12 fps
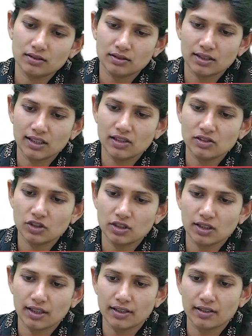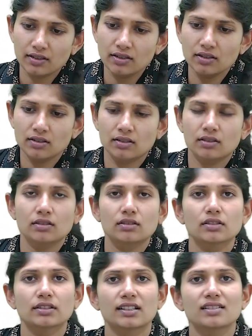Khilji died in
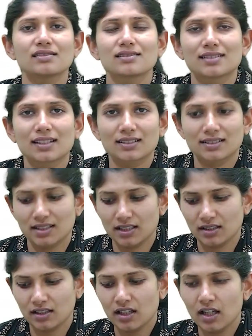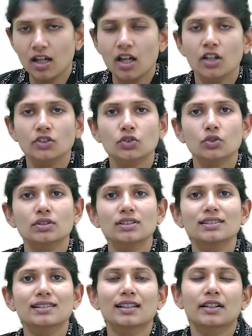1316. So
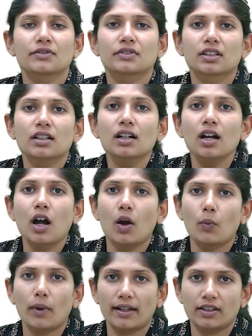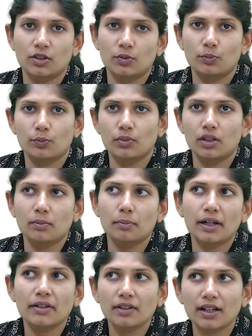this left a vacuum.
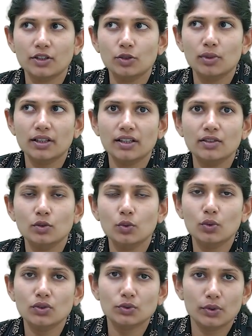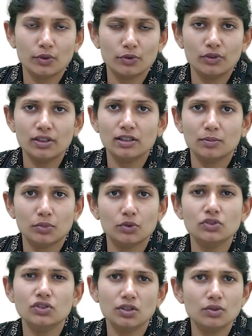By vacuum, again, who was going to fill the
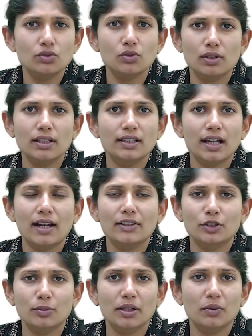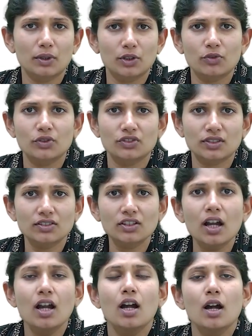post? Usually it had to be one of his sons,
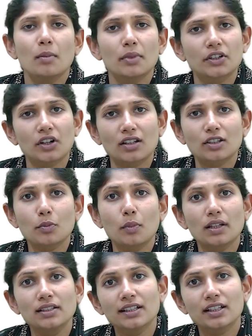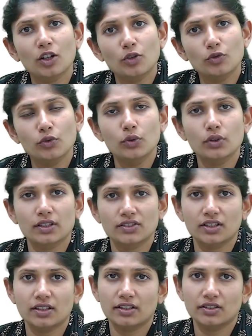but rather Malik Kafur
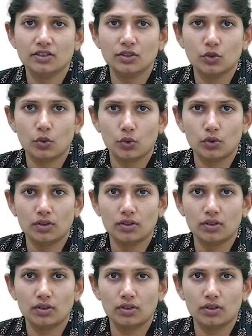ascended the throne.